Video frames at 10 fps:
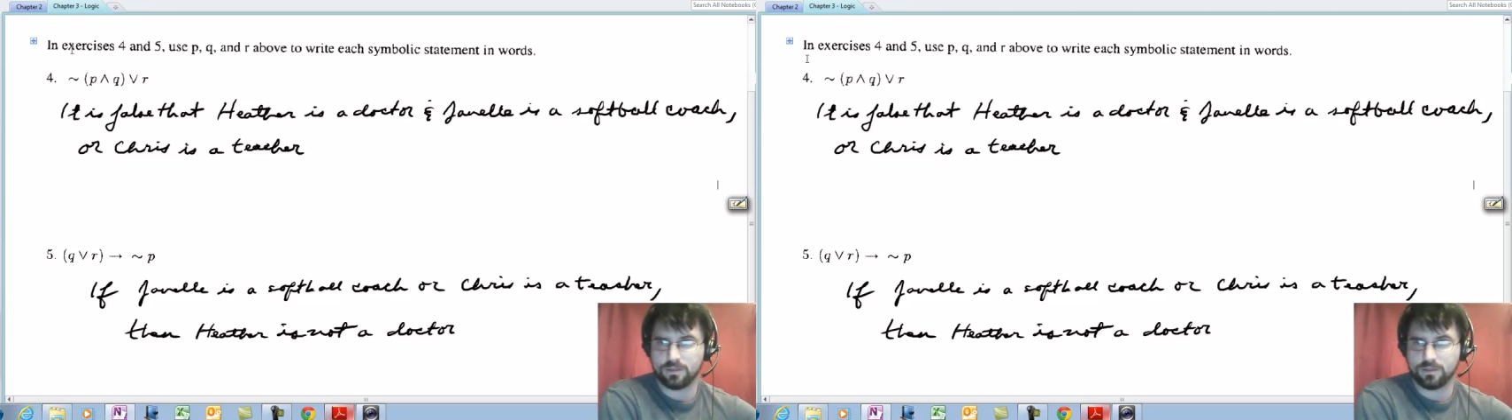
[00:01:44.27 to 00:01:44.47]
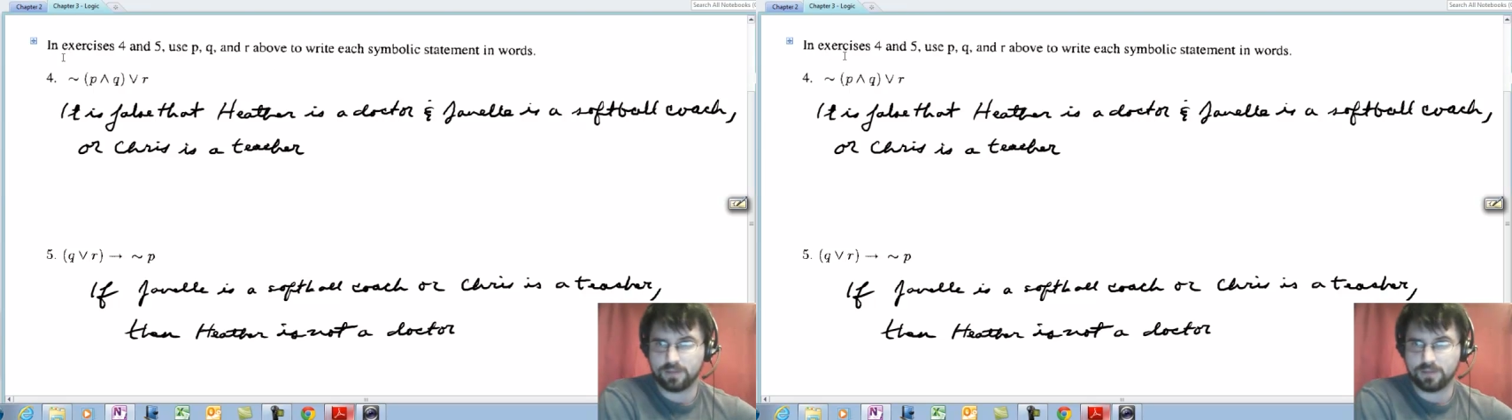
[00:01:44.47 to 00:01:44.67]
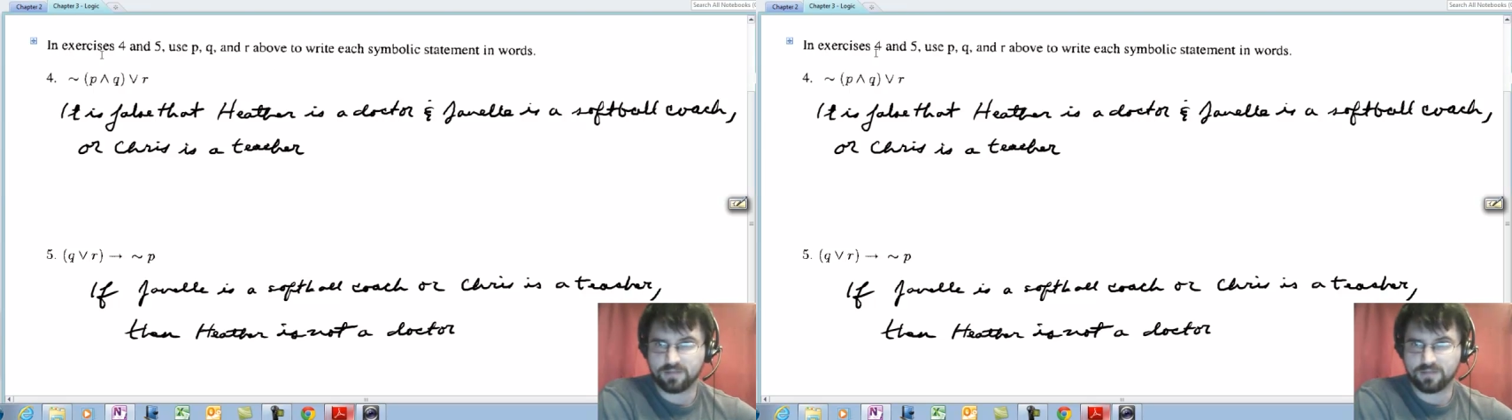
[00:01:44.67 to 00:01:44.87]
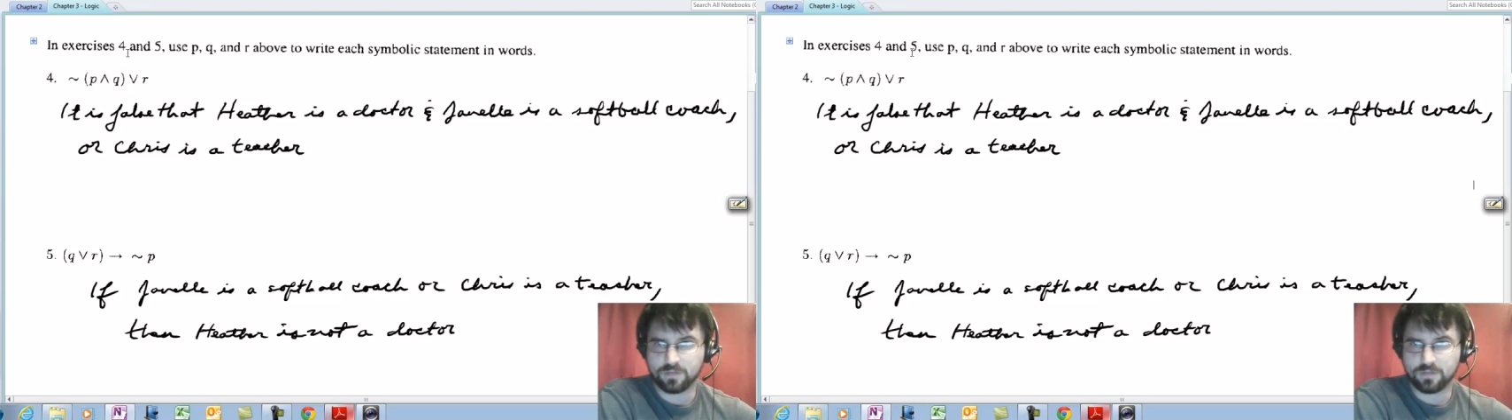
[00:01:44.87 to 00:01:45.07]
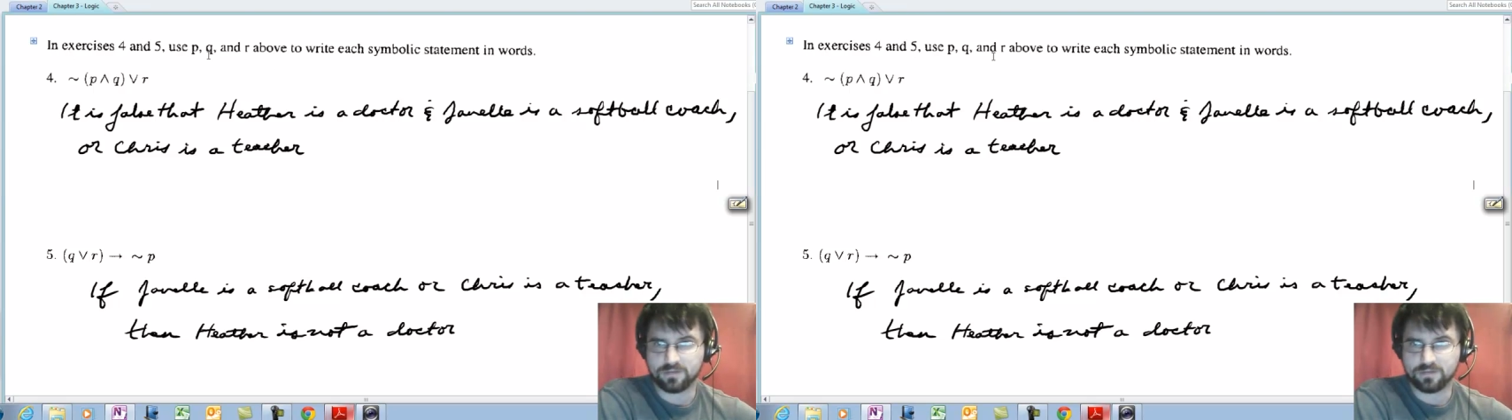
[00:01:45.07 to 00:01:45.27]
The next
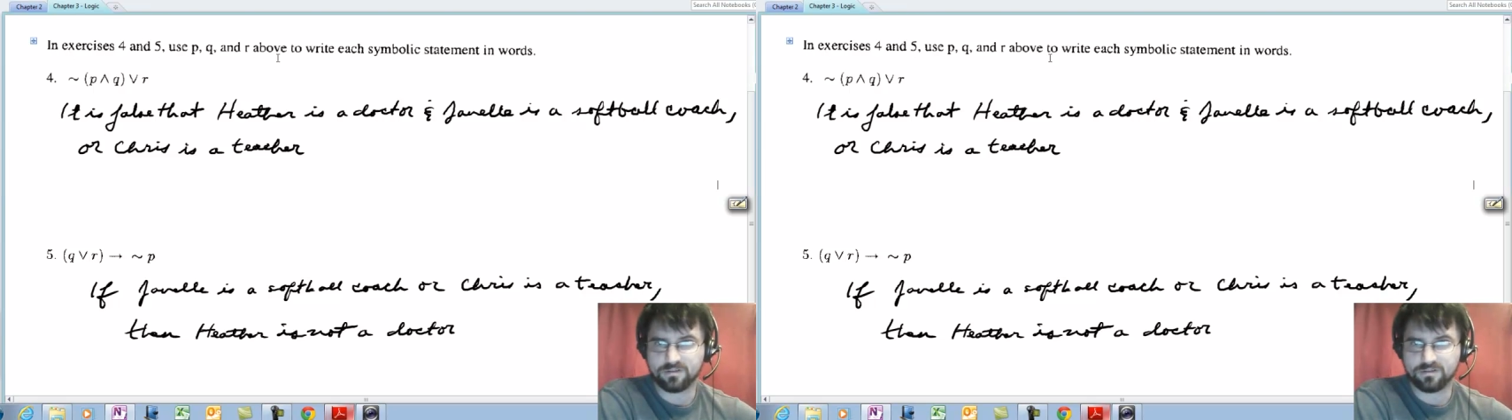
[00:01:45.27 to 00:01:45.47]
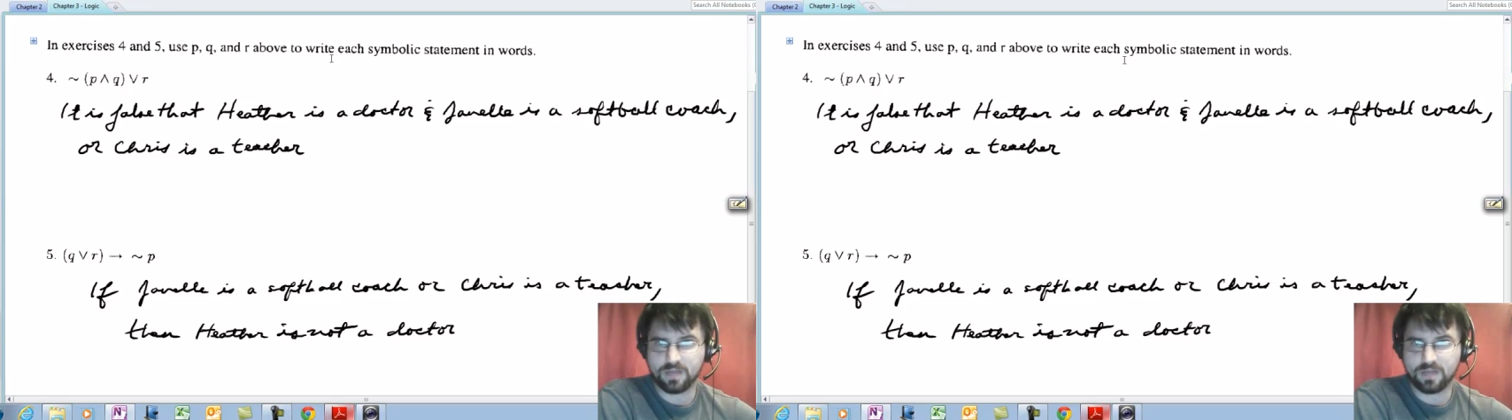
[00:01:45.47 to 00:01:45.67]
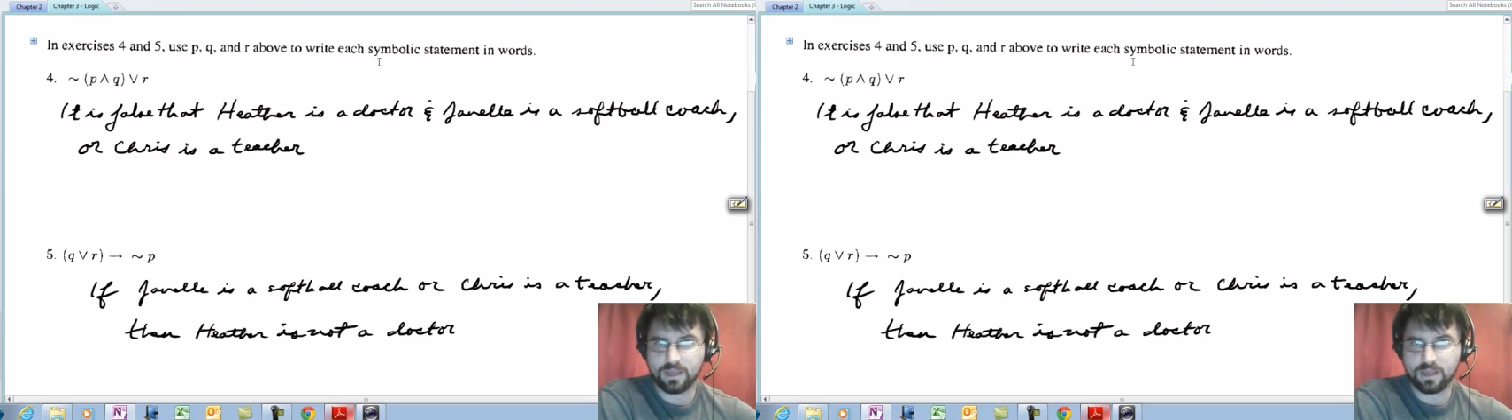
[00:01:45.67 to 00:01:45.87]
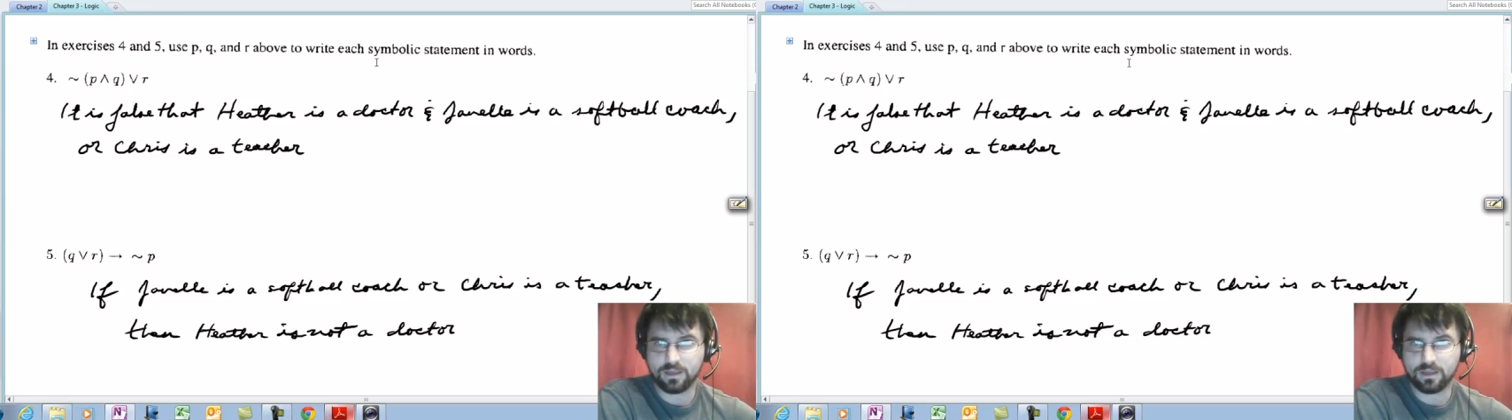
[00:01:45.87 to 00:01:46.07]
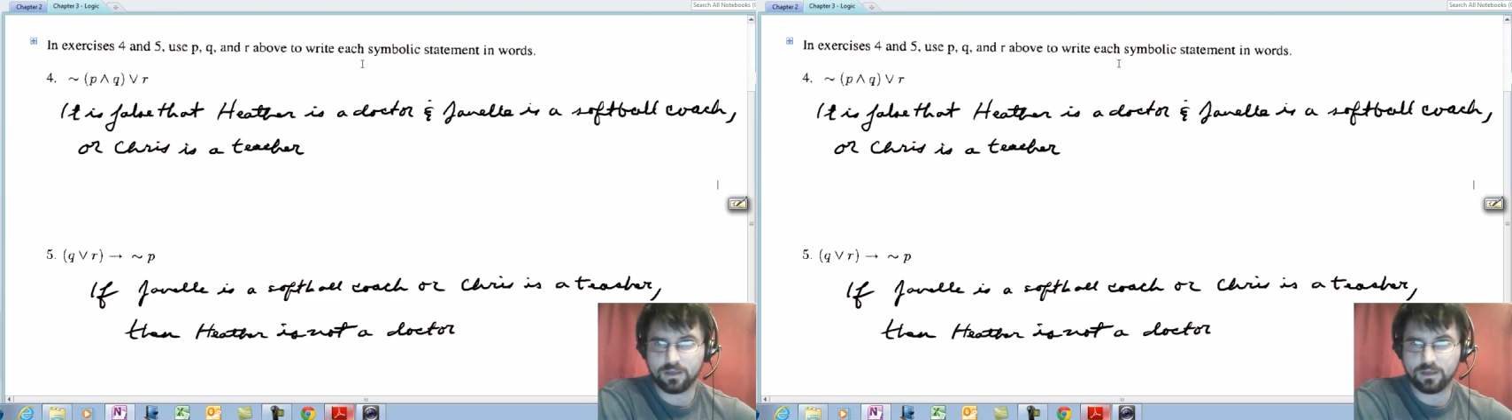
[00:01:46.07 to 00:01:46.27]
ones
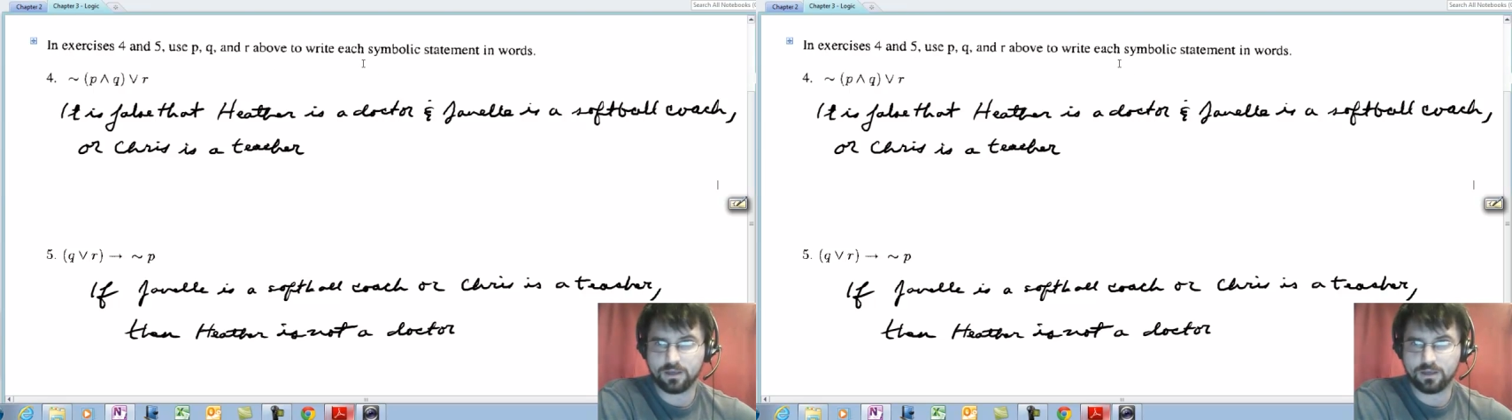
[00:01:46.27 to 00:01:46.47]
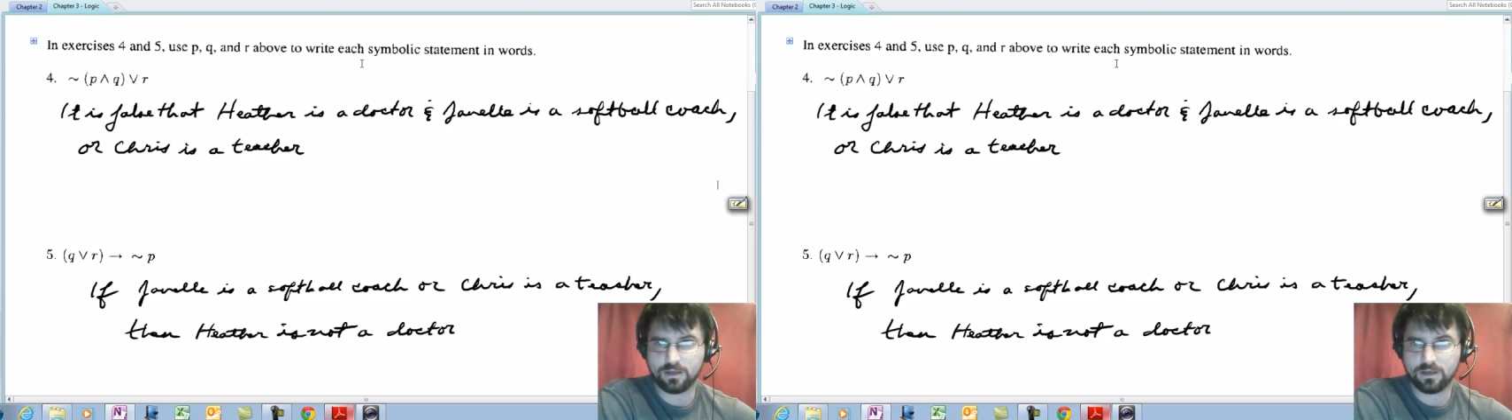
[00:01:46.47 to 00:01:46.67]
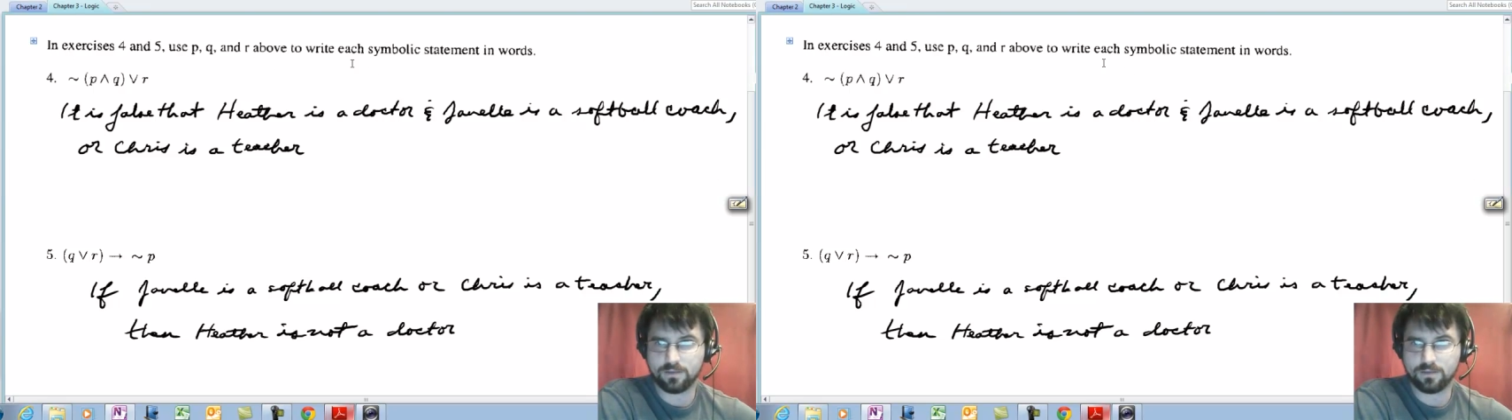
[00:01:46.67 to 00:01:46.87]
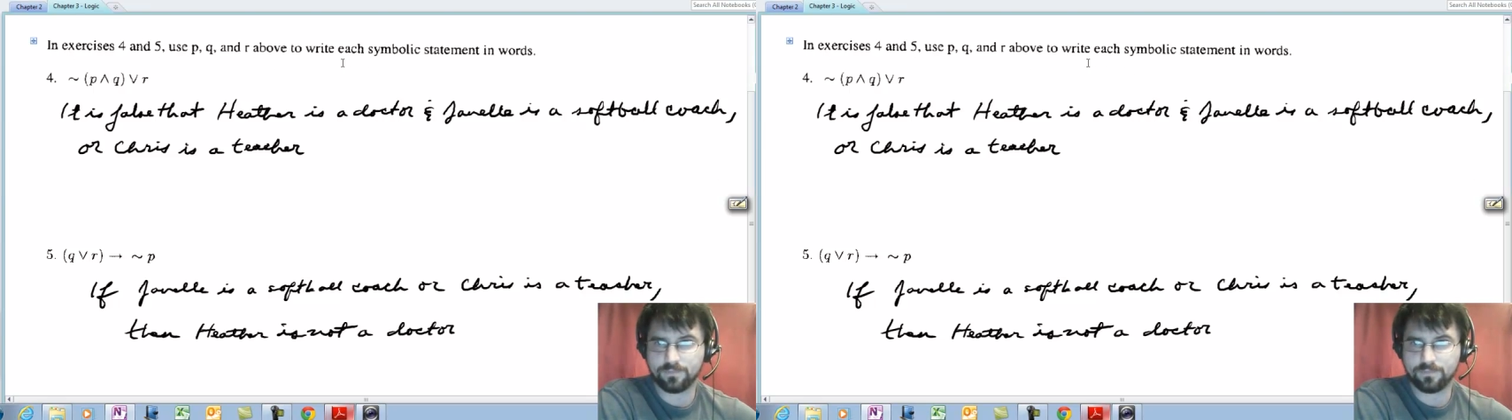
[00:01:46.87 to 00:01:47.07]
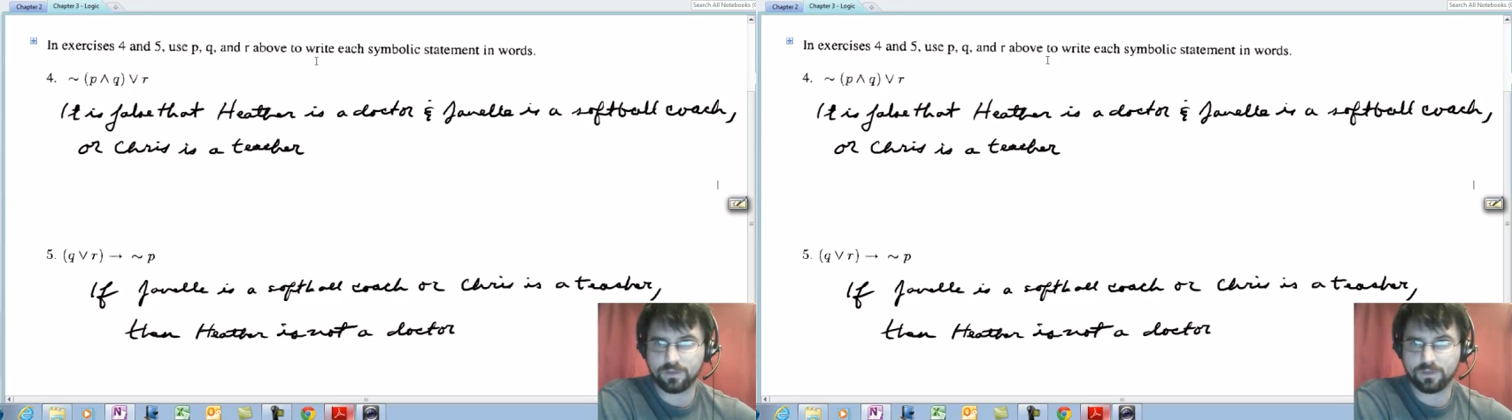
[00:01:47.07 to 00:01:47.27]
say um,